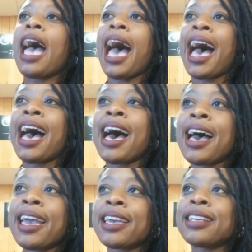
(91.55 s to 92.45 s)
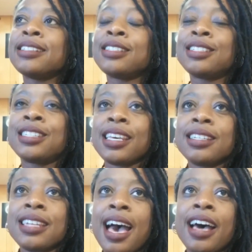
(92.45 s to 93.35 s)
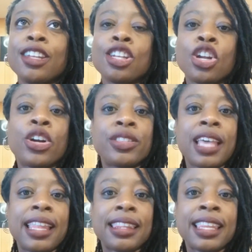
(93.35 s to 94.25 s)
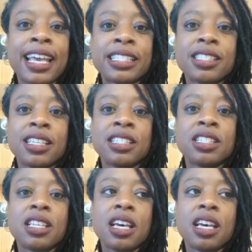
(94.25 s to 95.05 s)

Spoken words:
I did not learn that lesson